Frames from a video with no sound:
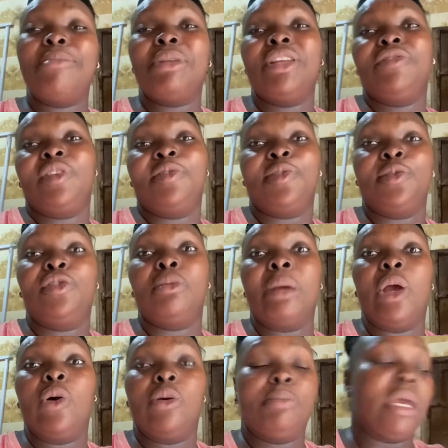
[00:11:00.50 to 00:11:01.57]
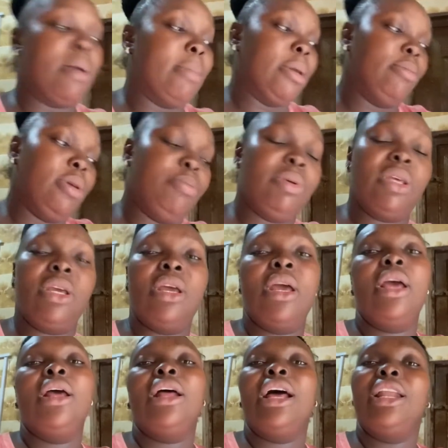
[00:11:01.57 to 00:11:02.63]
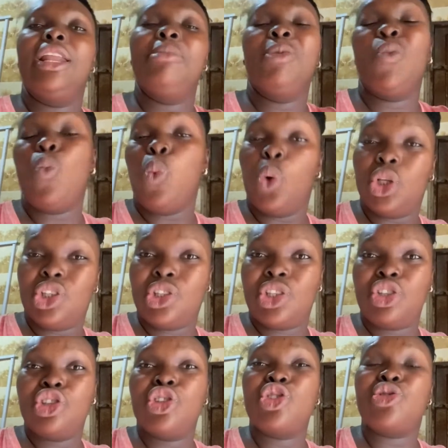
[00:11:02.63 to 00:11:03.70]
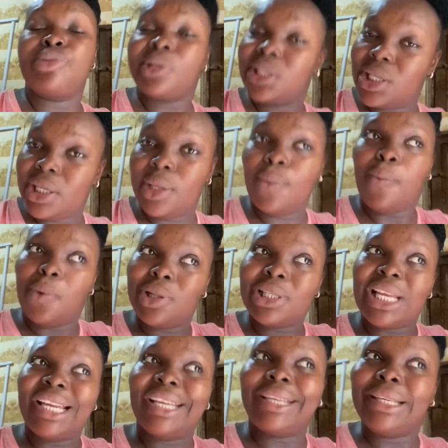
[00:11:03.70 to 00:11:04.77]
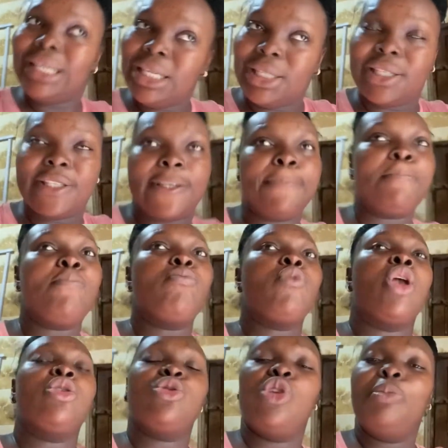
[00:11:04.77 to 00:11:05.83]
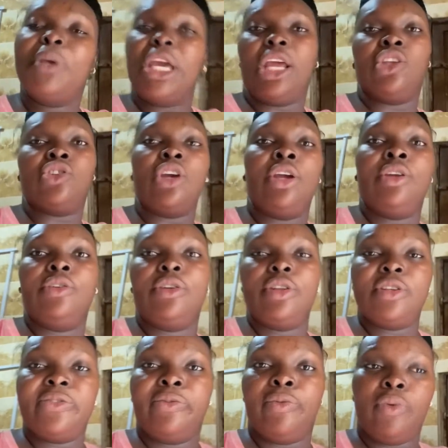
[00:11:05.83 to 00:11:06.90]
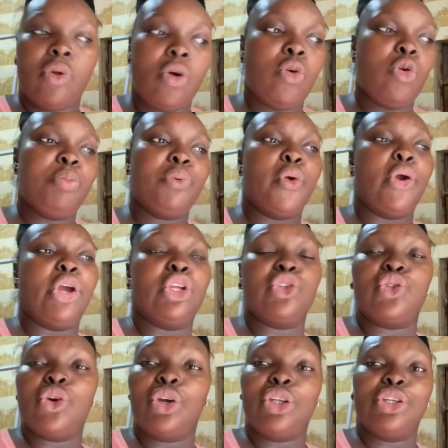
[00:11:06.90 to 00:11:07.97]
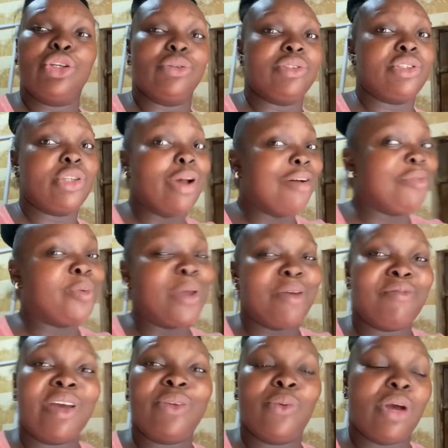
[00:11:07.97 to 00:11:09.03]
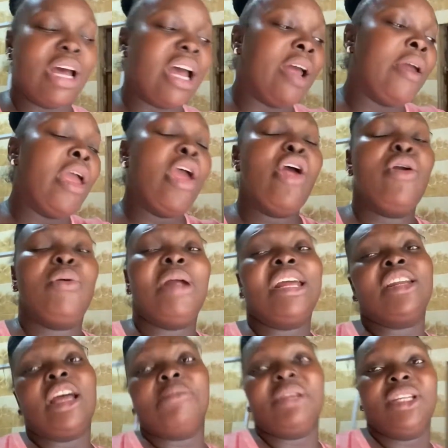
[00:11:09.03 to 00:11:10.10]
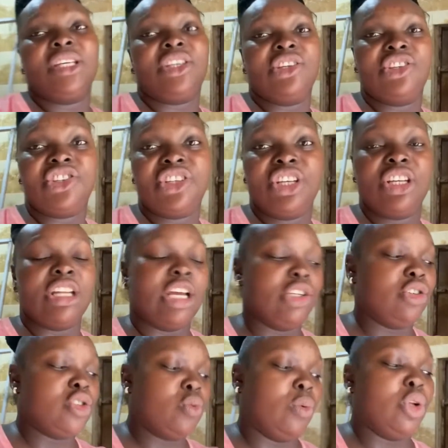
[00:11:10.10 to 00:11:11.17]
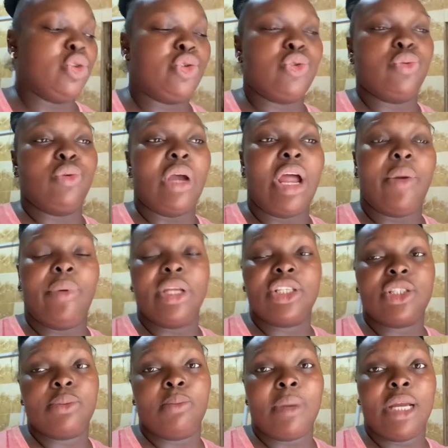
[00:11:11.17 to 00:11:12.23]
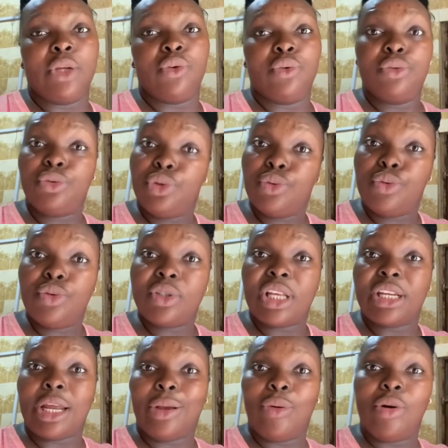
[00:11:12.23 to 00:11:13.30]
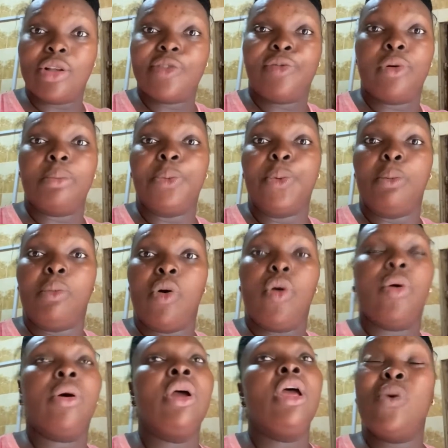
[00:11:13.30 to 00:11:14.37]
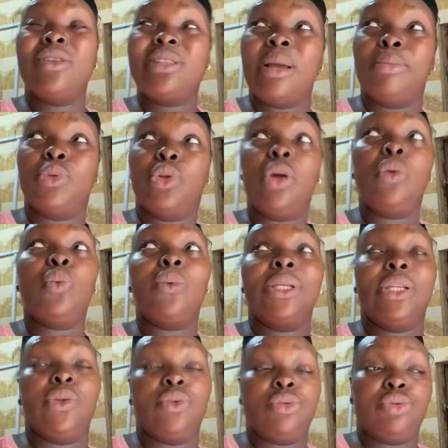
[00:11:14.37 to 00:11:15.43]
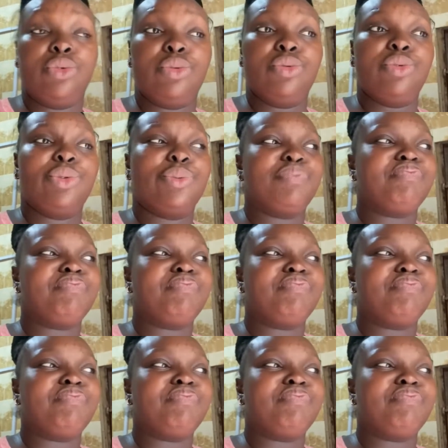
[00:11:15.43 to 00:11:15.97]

me leave the food for my hubby and my baby, and let me watch strictly what I eat. So I hope you're enjoying this vlog. Hope you're enjoying yourself wherever you are. Right now I'm in the kitchen. I just want to arrange my noodles that I got from the mall. Once I'm done with the noodles,